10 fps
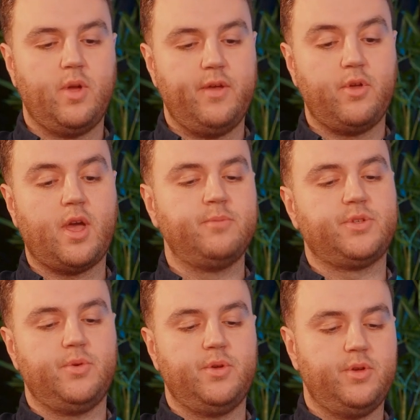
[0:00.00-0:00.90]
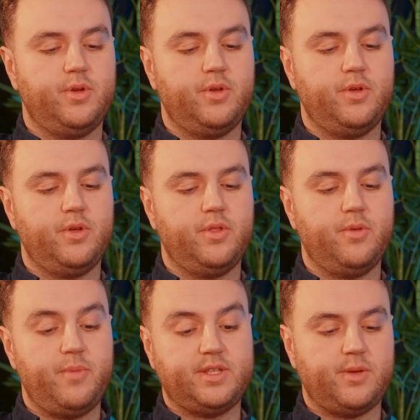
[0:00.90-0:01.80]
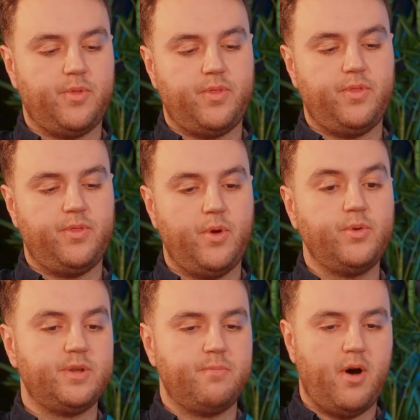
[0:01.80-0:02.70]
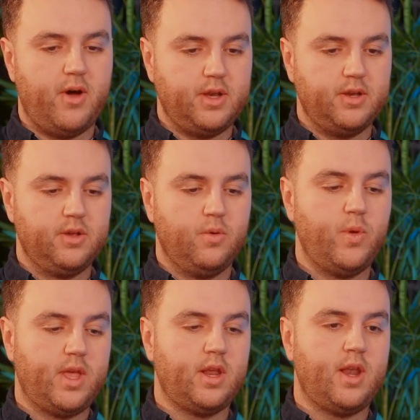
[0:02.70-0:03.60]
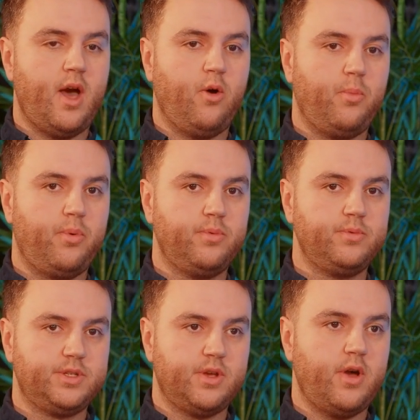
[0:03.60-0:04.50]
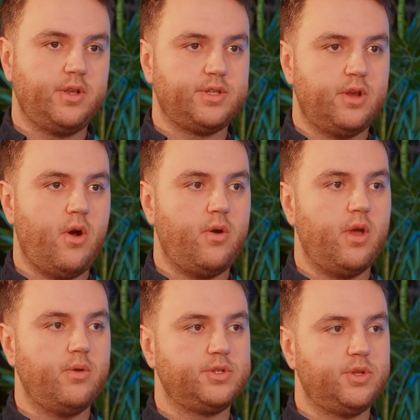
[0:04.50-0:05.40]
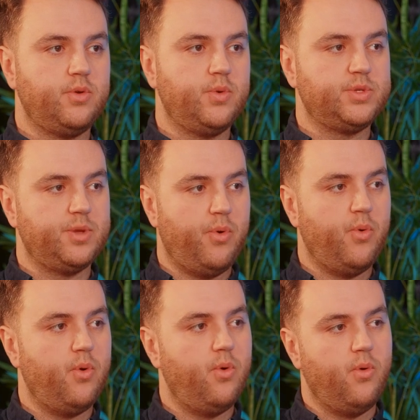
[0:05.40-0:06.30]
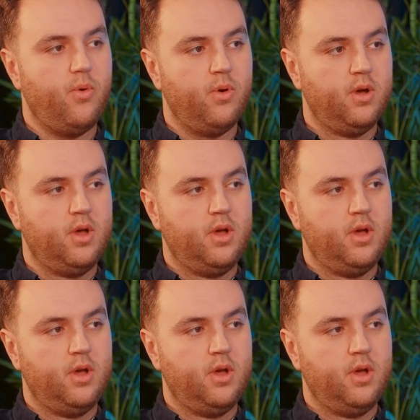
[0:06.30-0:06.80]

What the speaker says: If you come to the meeting with those in mind, we can help design scenarios to support or